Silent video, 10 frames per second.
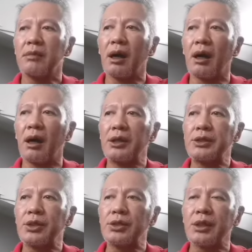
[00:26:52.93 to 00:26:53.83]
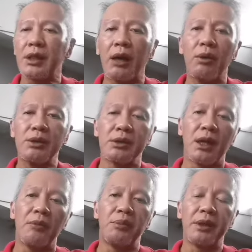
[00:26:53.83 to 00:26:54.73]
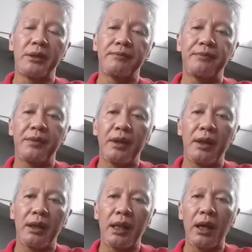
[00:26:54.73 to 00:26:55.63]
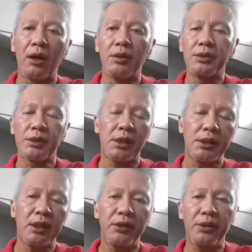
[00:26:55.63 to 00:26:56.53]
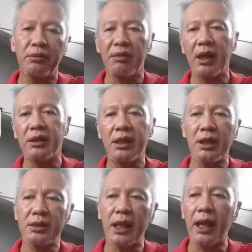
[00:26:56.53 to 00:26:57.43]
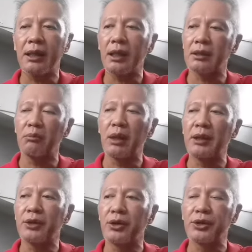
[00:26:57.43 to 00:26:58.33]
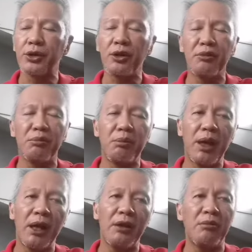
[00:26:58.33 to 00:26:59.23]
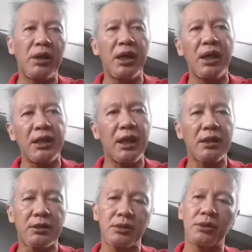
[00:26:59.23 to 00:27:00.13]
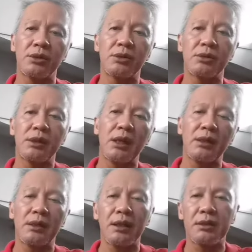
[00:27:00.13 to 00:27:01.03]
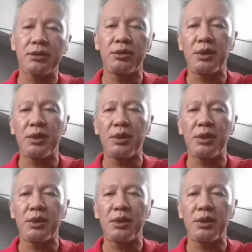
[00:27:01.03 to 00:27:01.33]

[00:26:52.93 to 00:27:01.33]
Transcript: it shows that I wasn't copying. Now, certain ideas I had, like the blend control, maybe not so